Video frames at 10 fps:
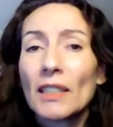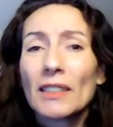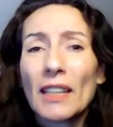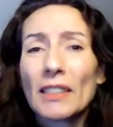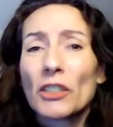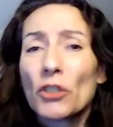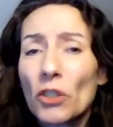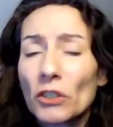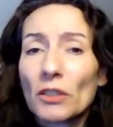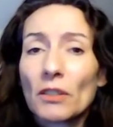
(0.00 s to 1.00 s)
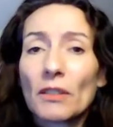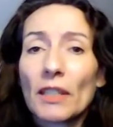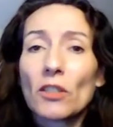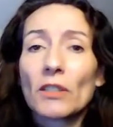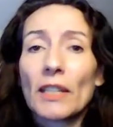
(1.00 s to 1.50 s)
that is not
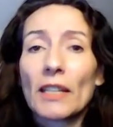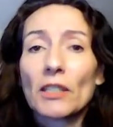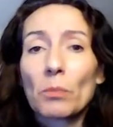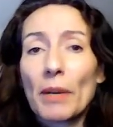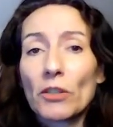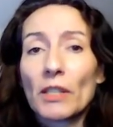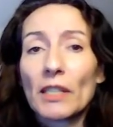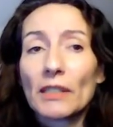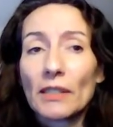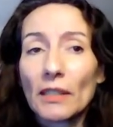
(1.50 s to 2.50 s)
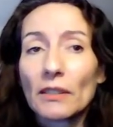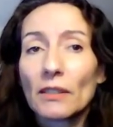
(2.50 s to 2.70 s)
recognized by other states.